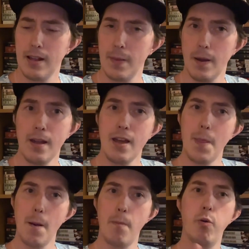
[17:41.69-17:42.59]
And the and
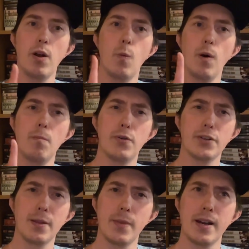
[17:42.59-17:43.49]
the zero point one
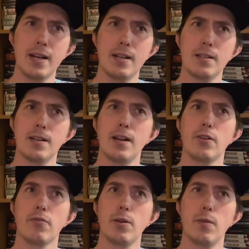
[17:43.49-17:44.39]
percent that he does not
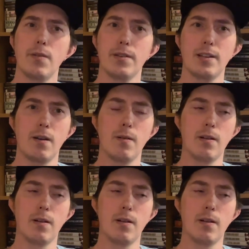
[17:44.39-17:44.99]
agree with is how,